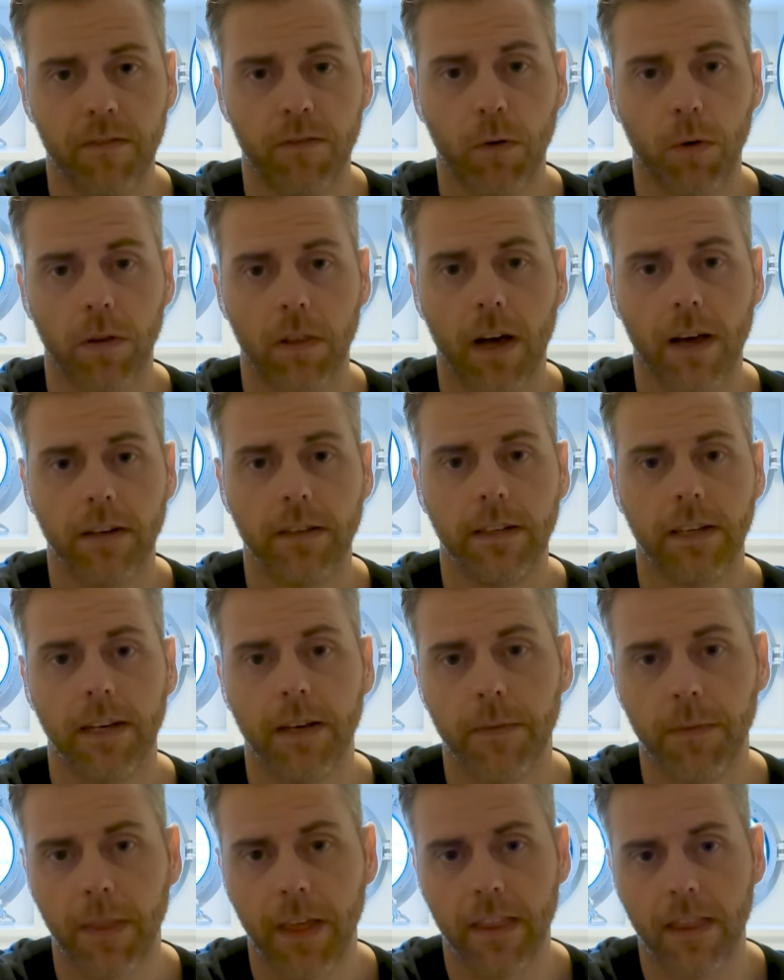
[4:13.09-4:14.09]
Fort
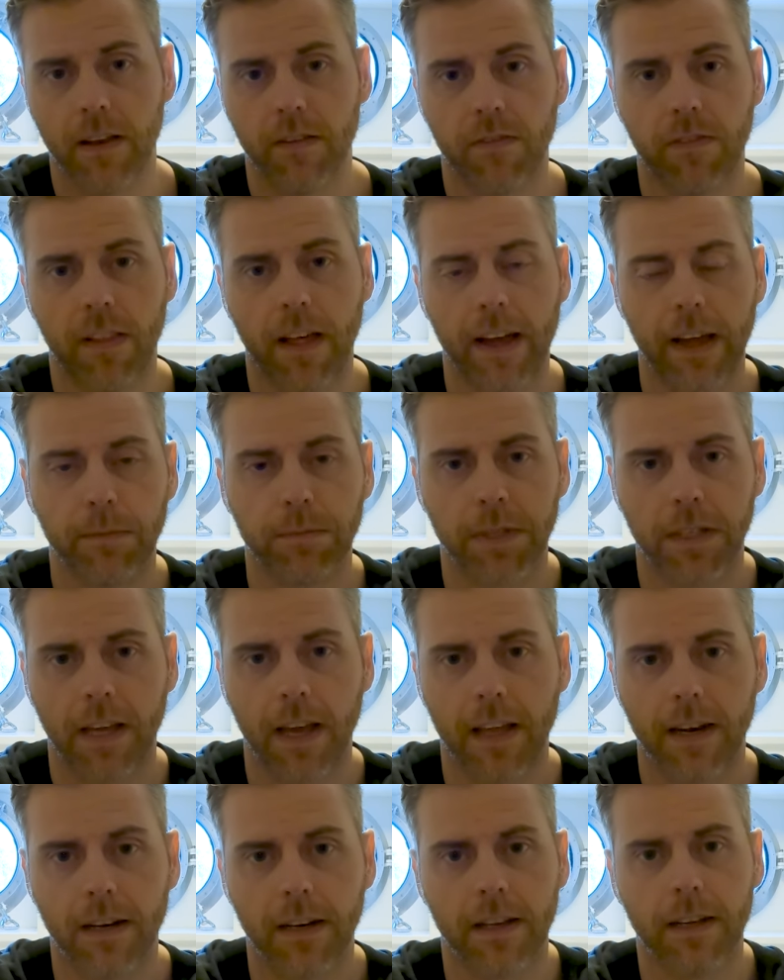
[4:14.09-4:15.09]
Lauderdale and then fly up to
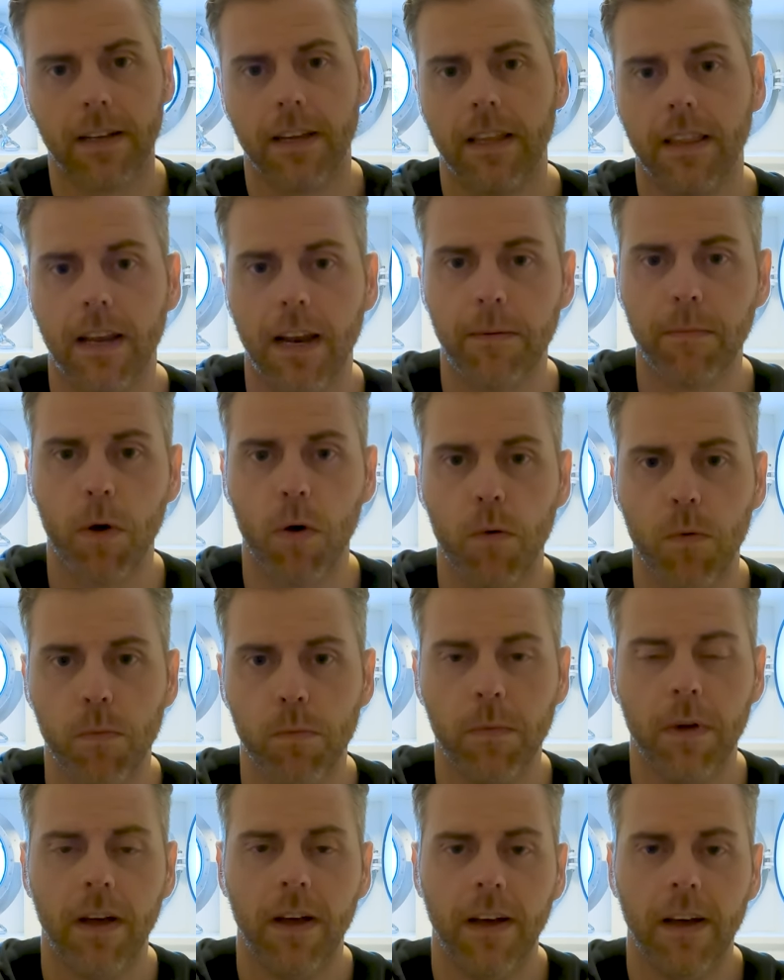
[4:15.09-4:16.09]
Canada, and then I'm home